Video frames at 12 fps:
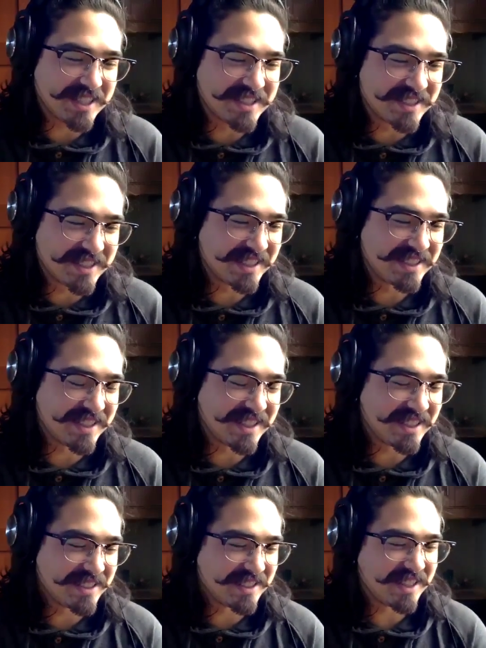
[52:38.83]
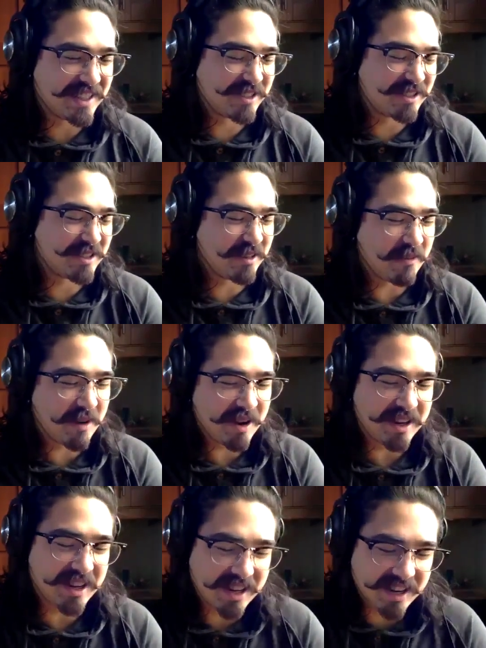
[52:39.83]
It's an interesting
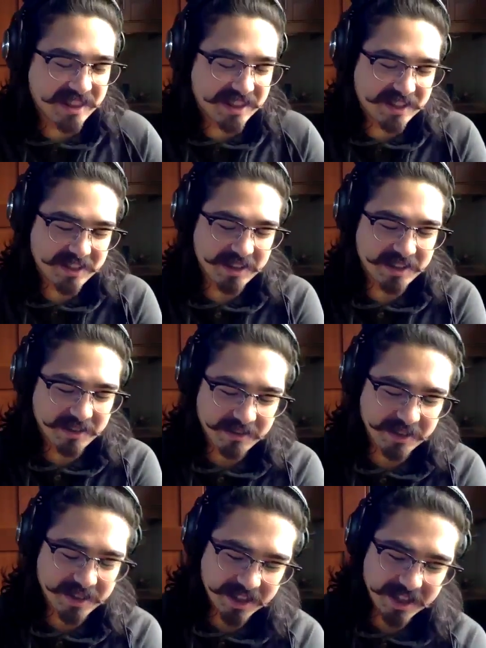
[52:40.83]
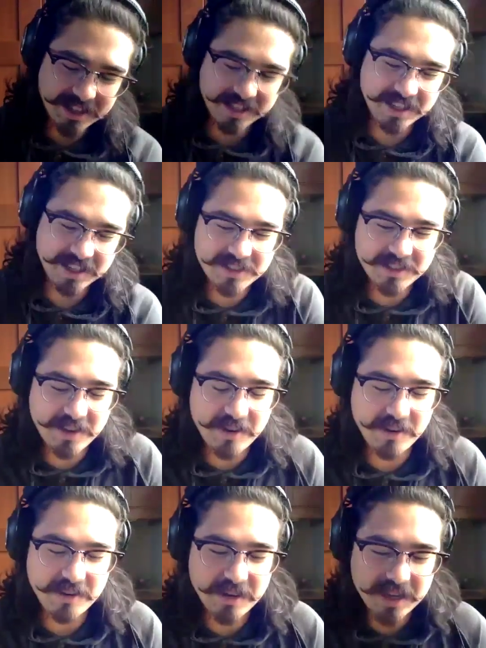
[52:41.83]
one, and I think you're gonna really like it.
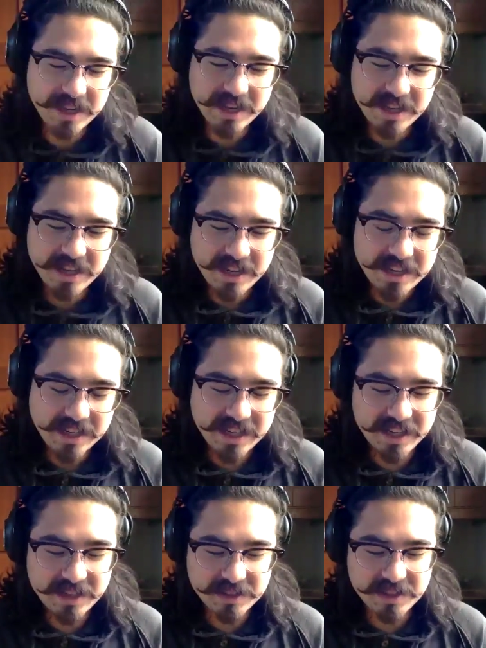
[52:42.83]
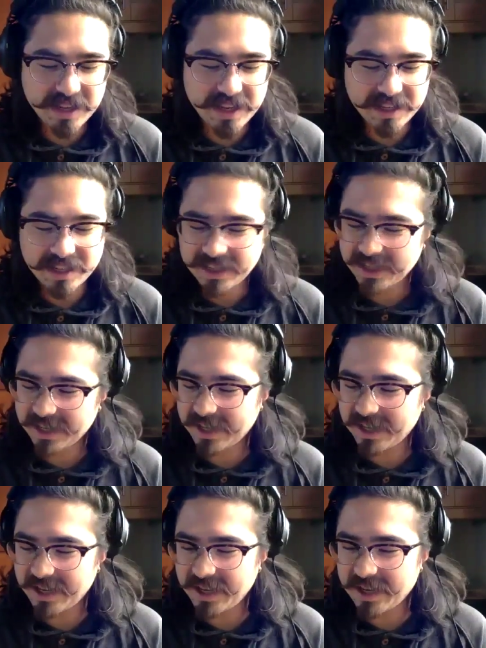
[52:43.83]
So kind of goes like,
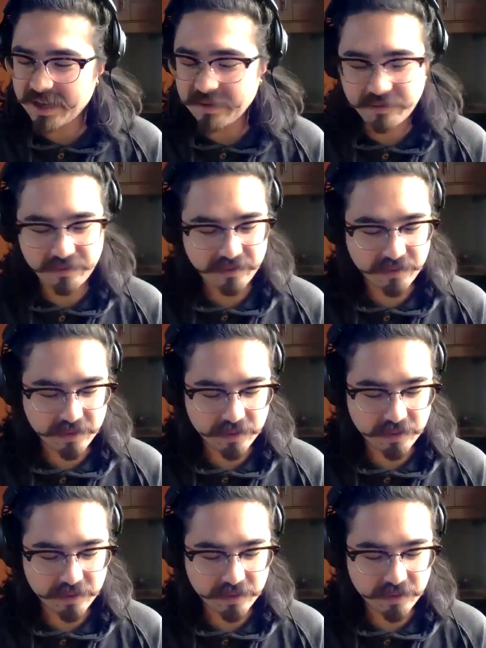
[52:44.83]
if